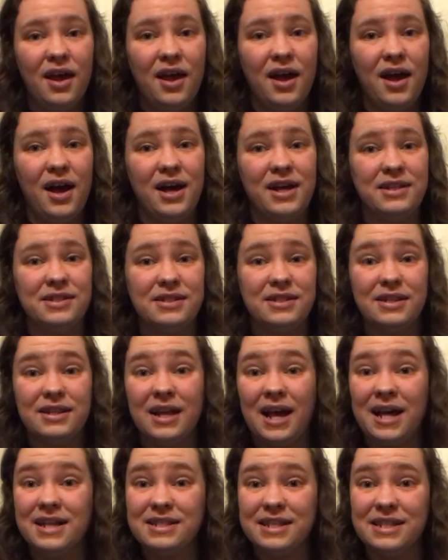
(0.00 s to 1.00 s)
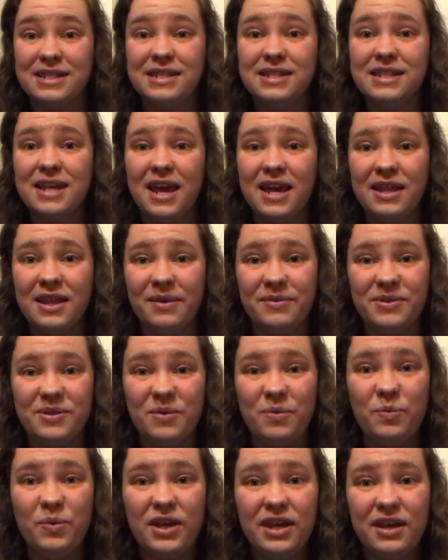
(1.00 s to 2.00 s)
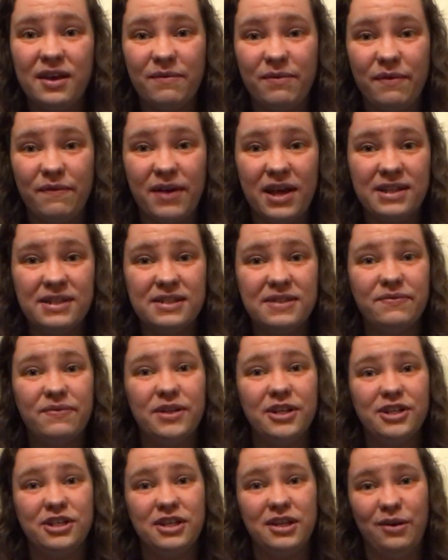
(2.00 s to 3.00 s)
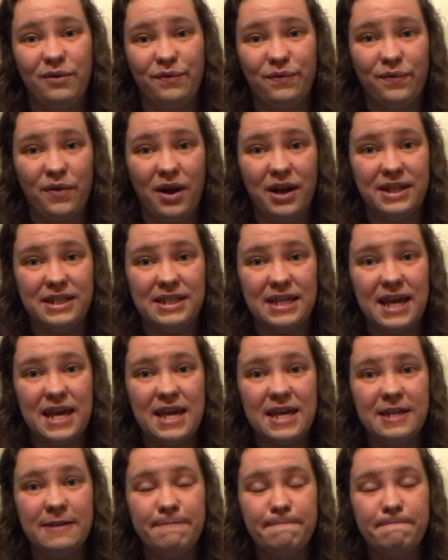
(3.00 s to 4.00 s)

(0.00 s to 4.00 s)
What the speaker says: And as I say, that was a week of events finishing on Friday,